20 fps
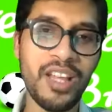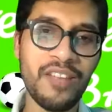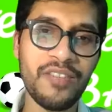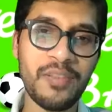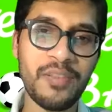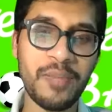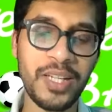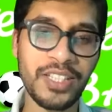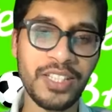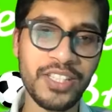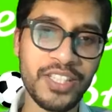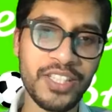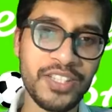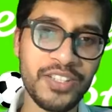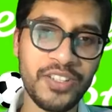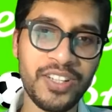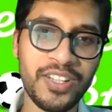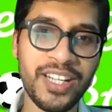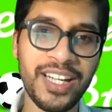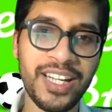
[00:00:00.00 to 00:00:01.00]
for Manchester
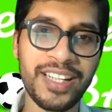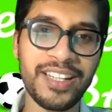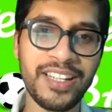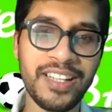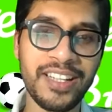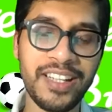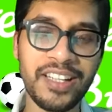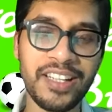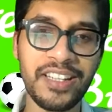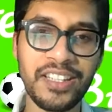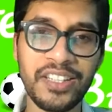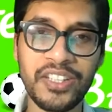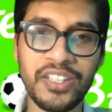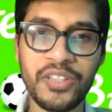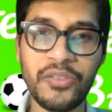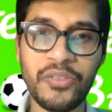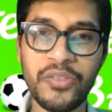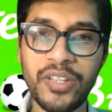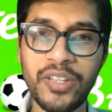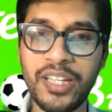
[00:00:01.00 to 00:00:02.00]
United in the
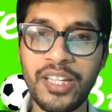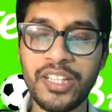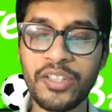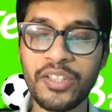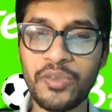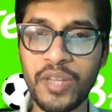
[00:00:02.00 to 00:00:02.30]
new year in